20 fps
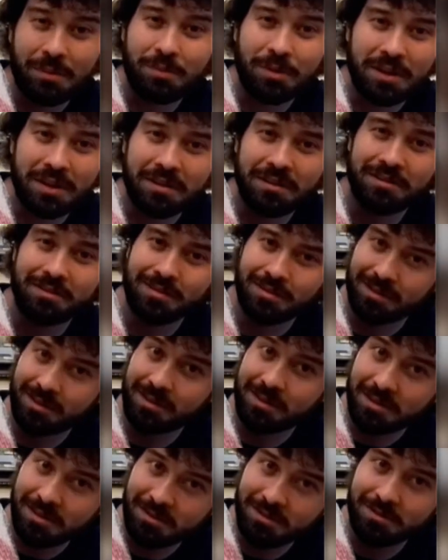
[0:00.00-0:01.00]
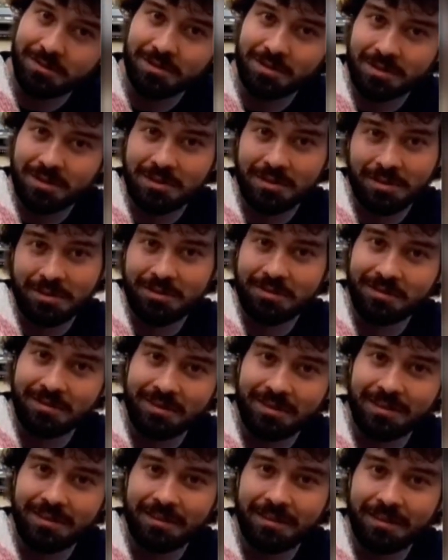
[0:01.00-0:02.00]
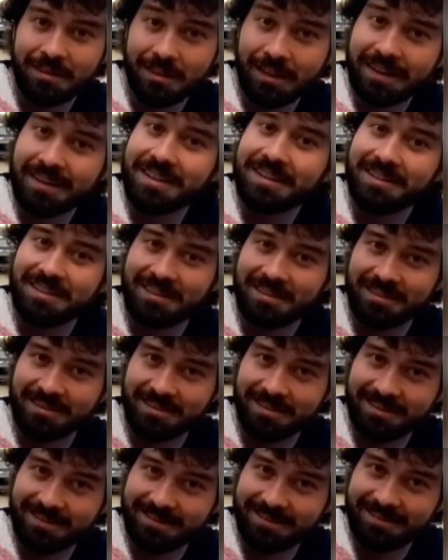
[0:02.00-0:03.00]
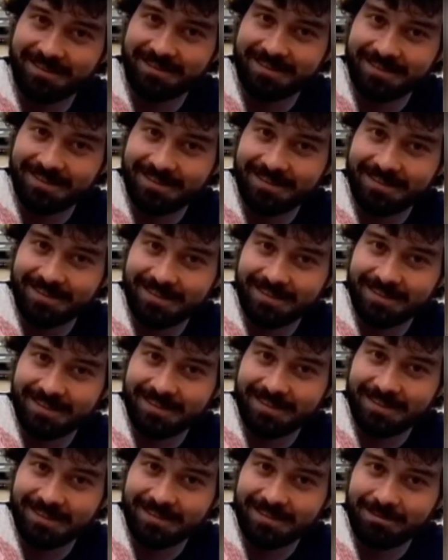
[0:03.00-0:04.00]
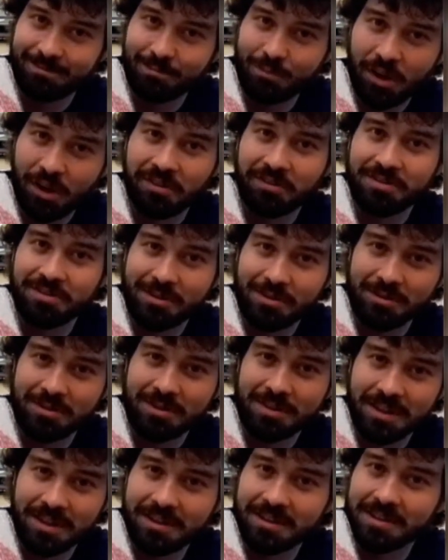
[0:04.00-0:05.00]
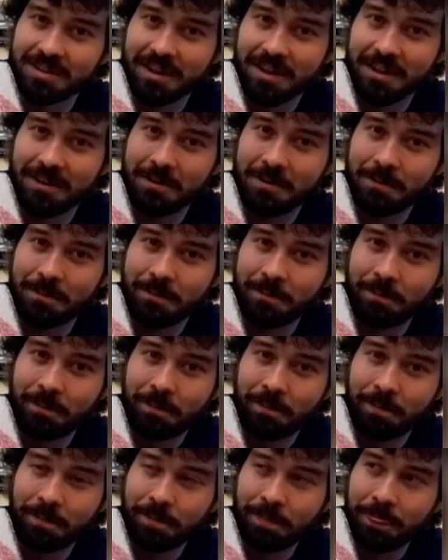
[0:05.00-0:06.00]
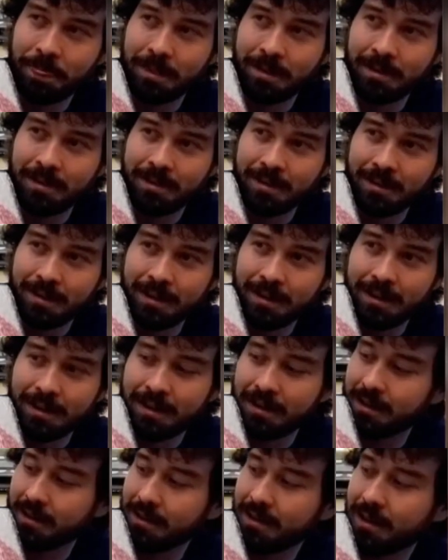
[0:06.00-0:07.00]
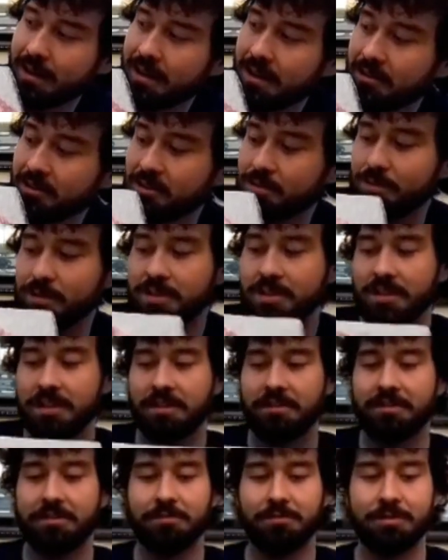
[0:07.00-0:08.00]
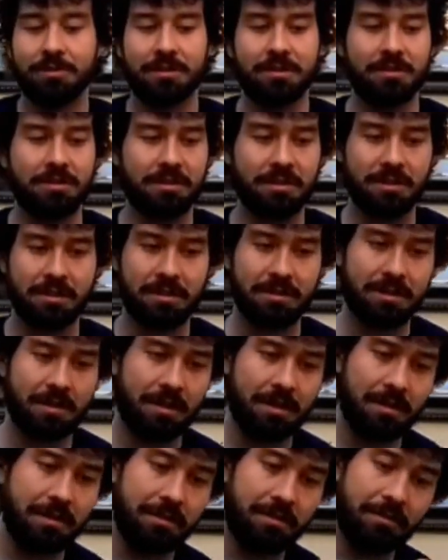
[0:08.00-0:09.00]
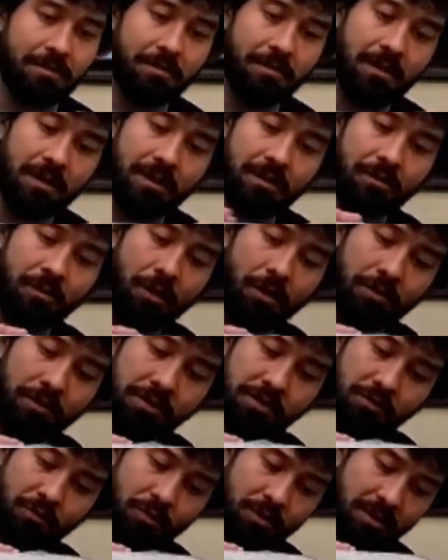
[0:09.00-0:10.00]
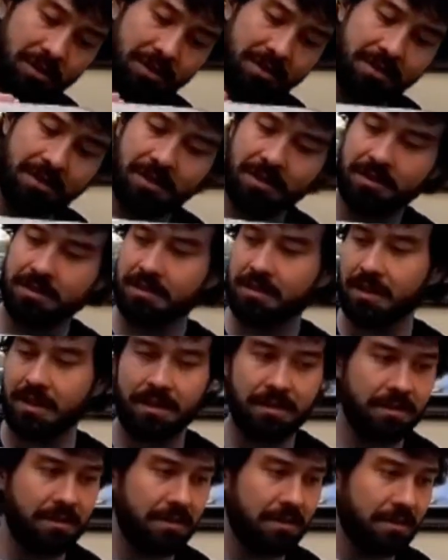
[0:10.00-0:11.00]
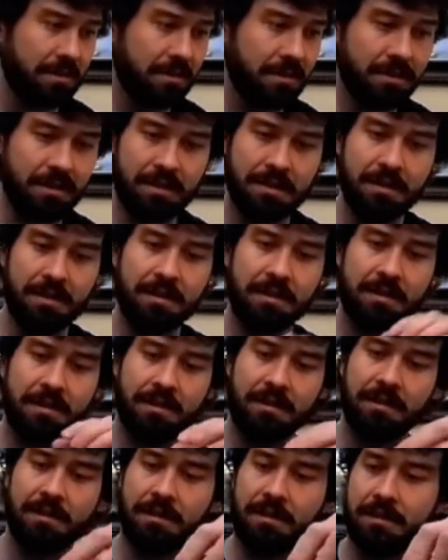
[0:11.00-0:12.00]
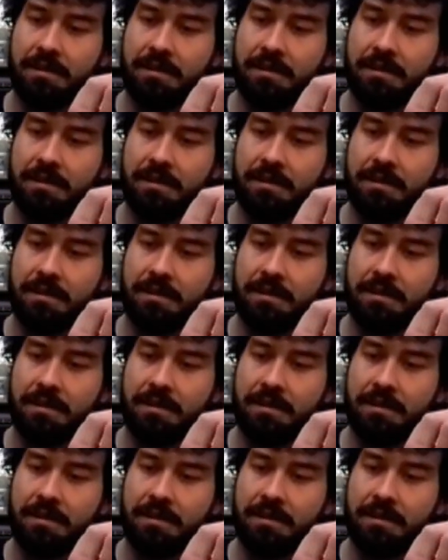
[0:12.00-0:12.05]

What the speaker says: brand new, used new, like new, Model 2 Sega Saturn. And I got this particular one just because I had always wanted a Sega Saturn, and